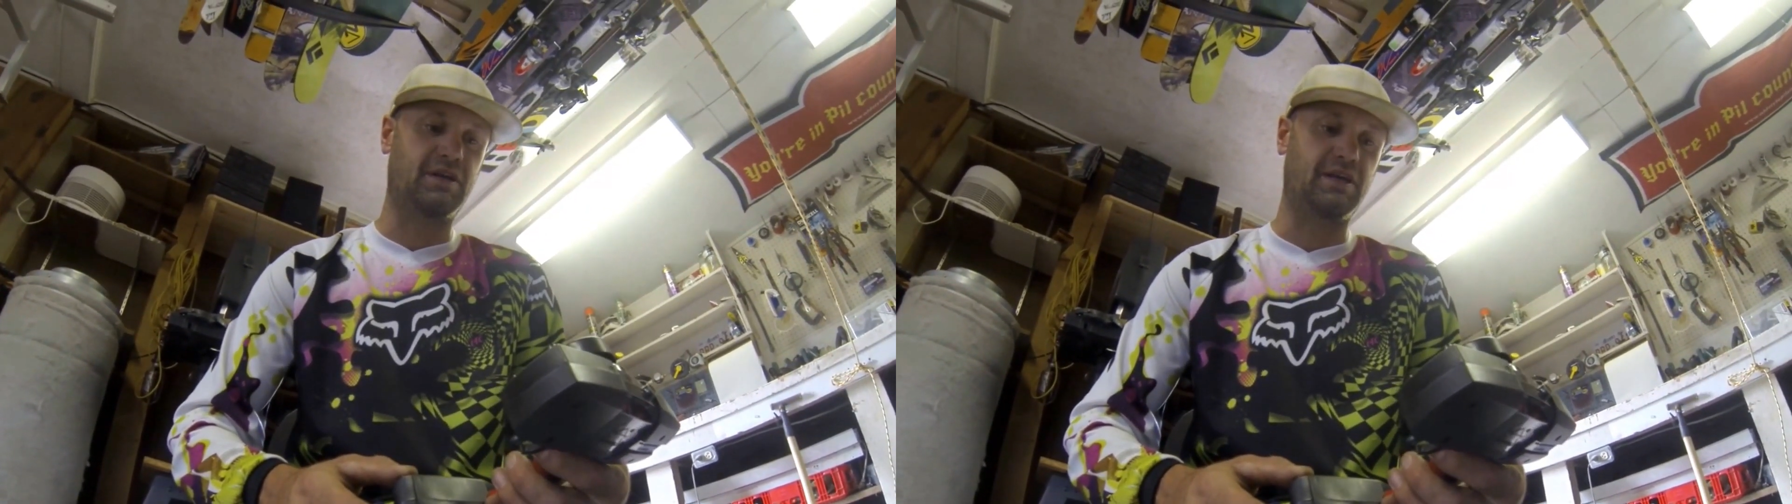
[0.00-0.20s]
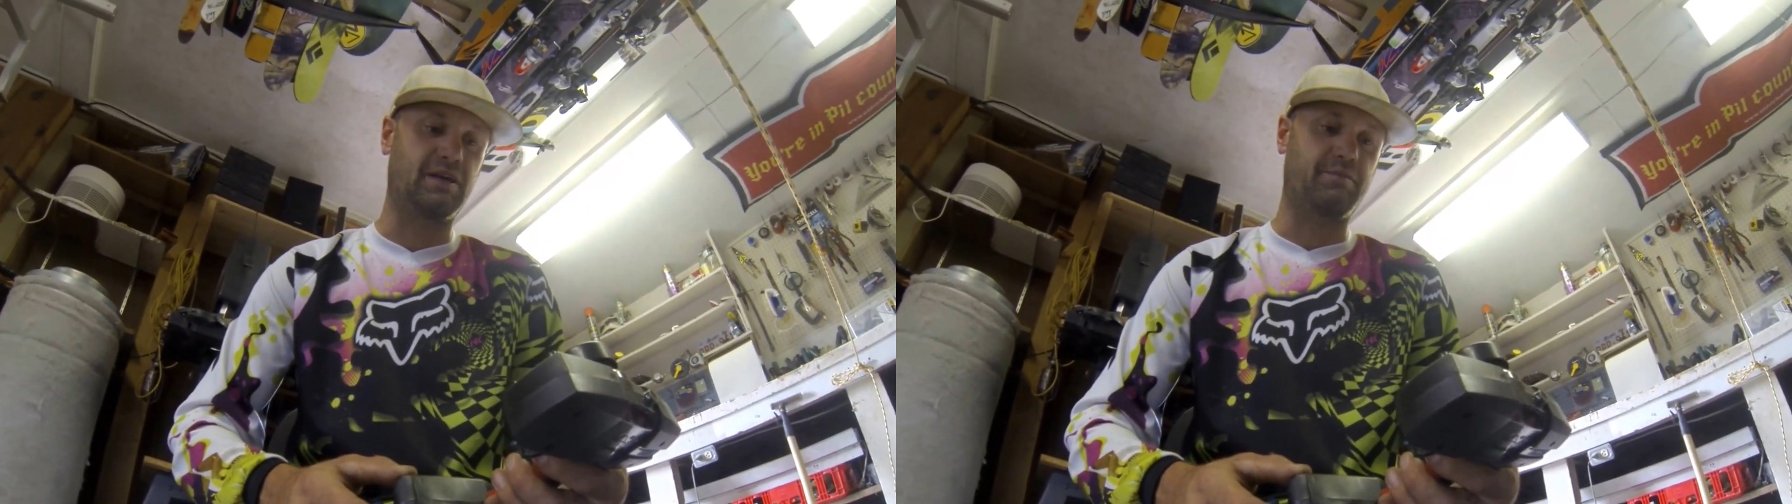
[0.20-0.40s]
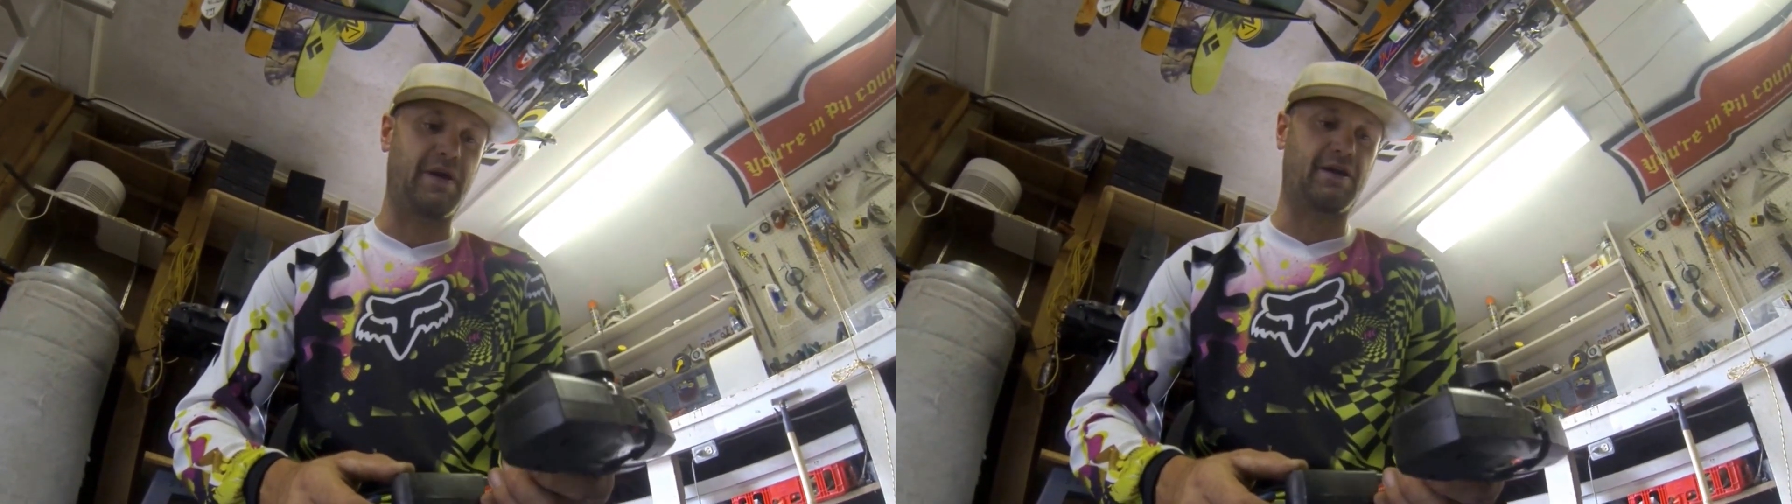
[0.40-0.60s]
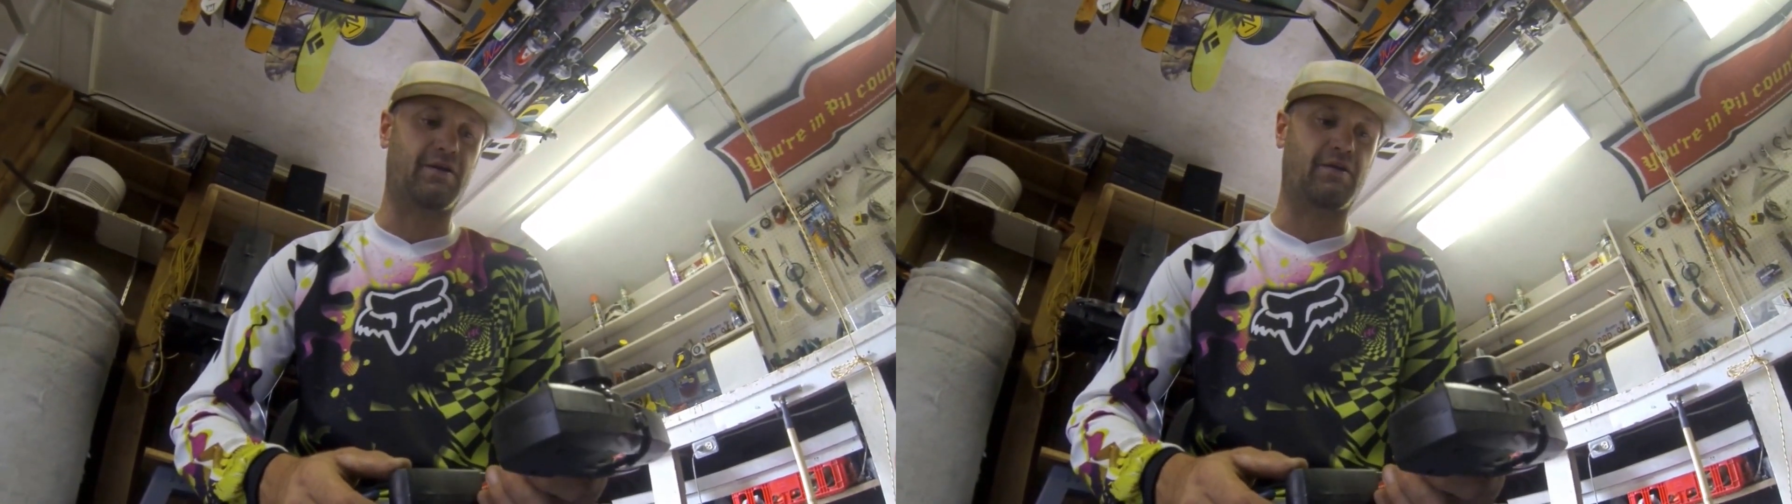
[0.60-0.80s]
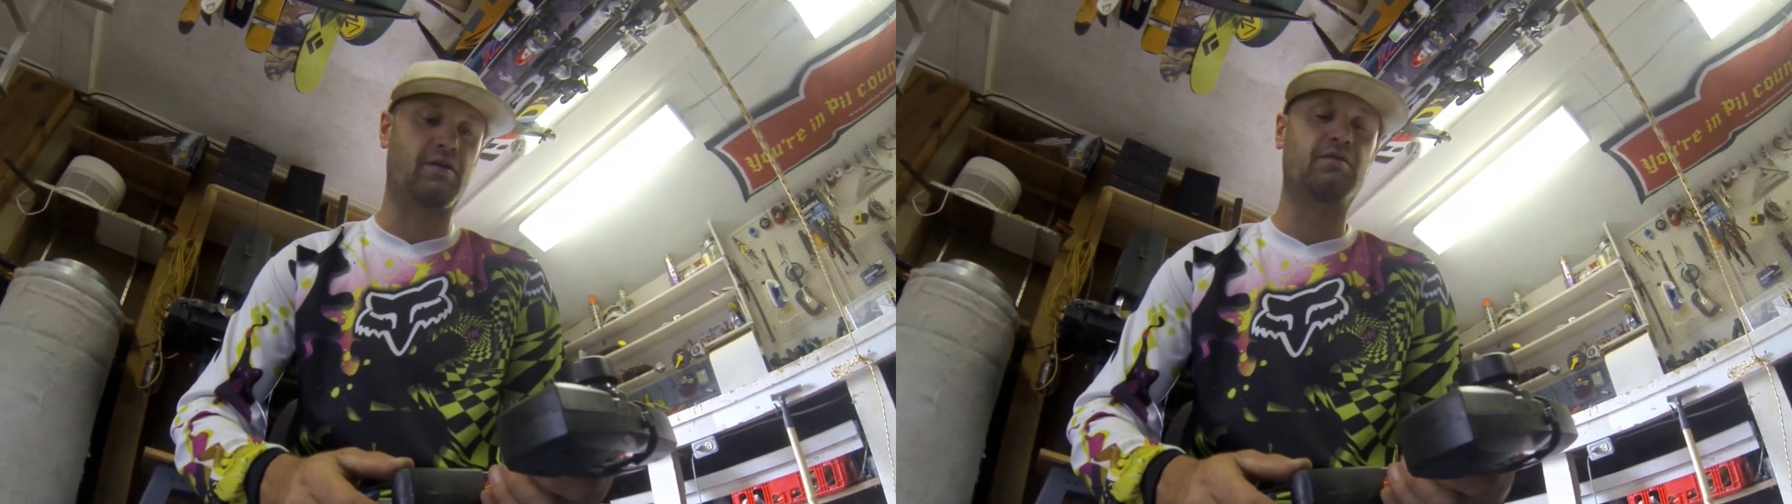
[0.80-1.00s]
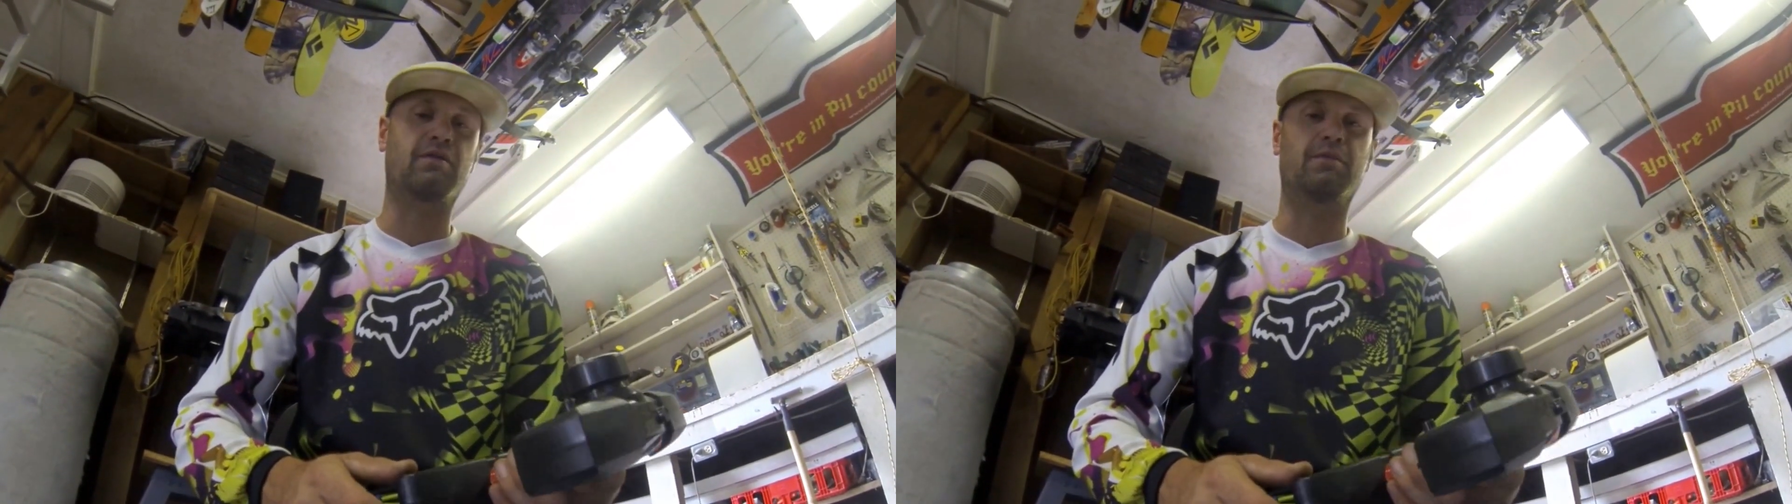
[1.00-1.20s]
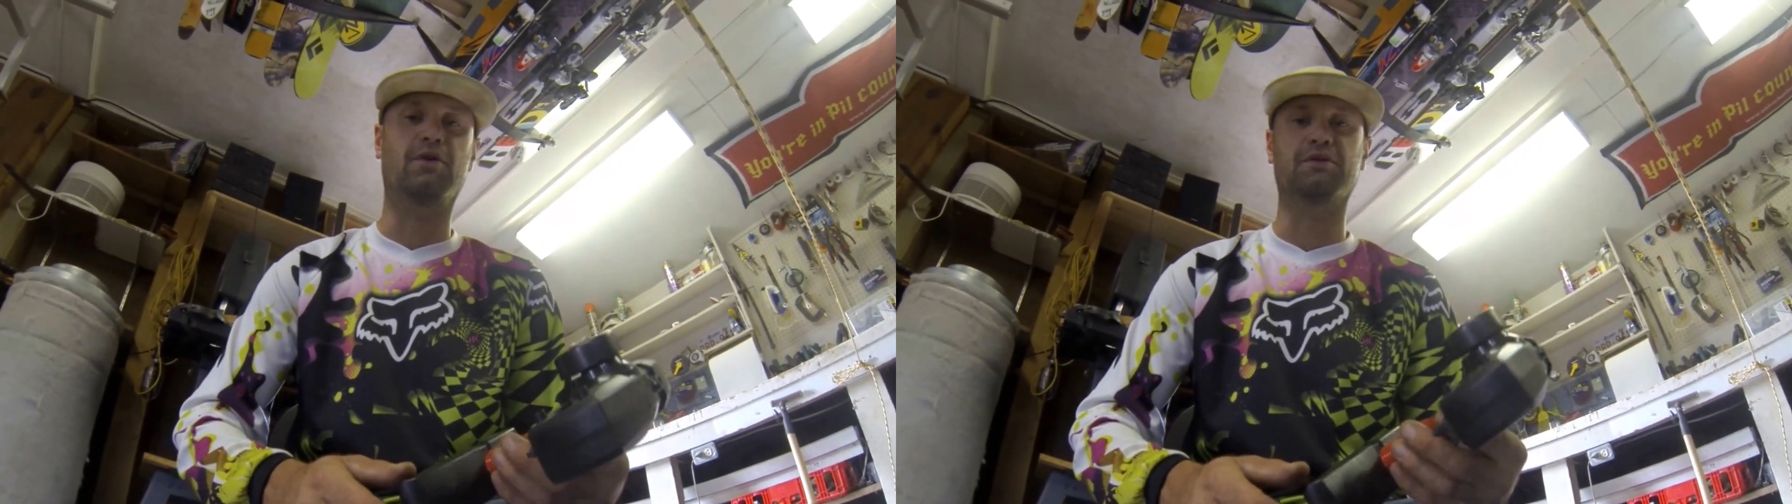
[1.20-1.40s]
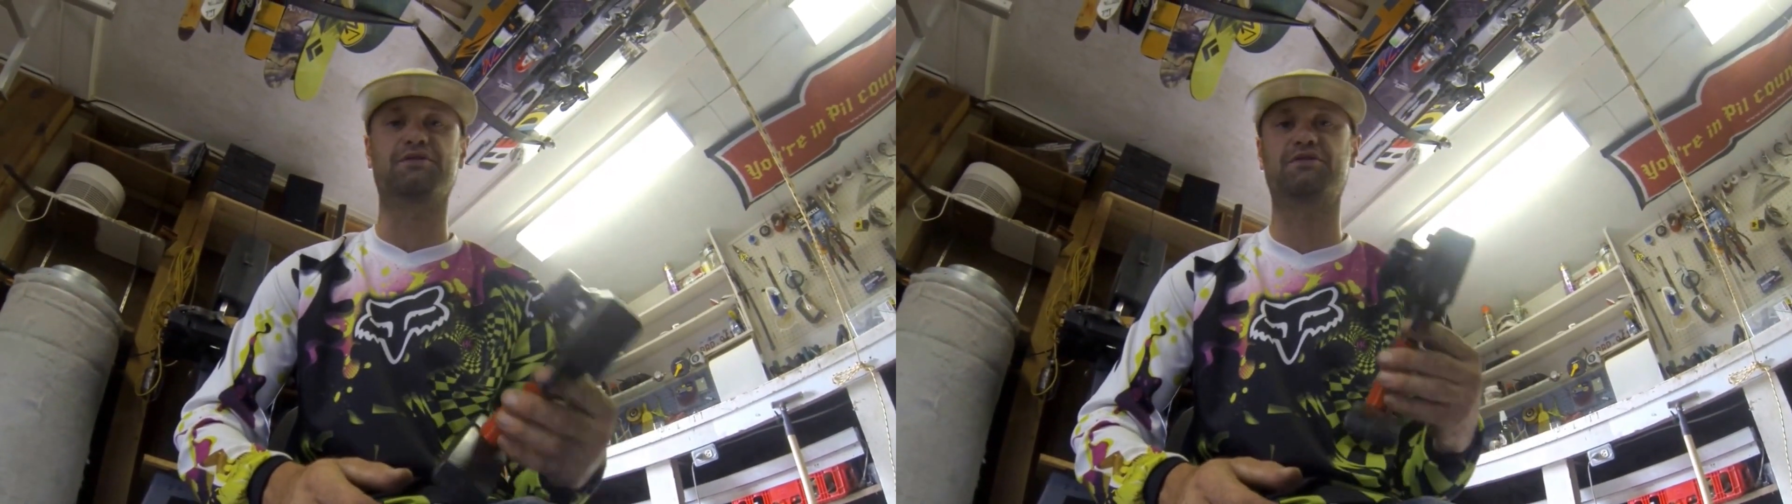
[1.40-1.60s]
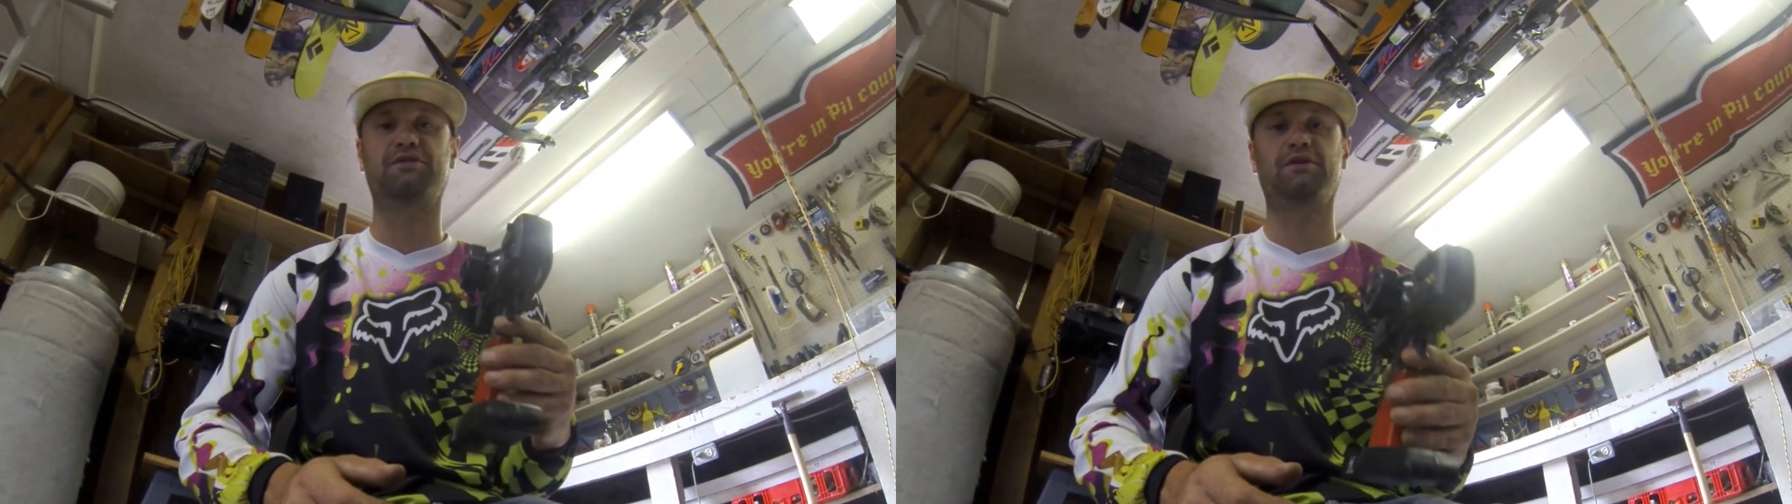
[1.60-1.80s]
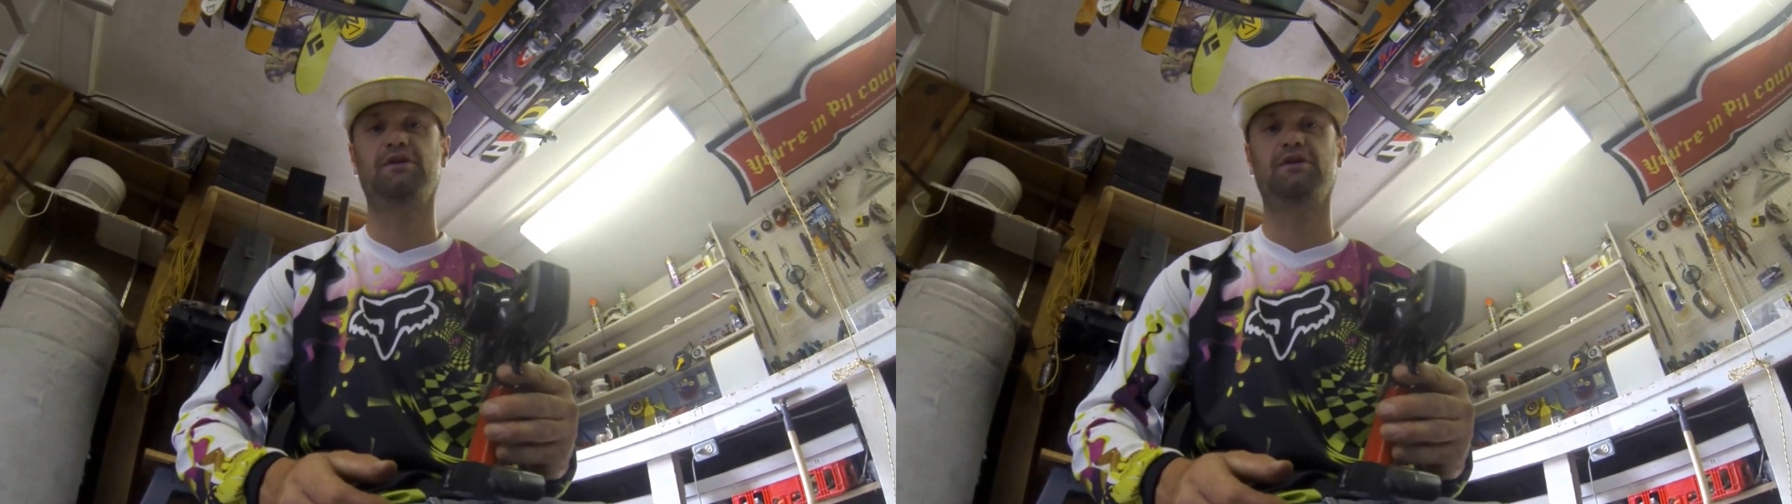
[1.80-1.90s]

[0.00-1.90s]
get better remotes,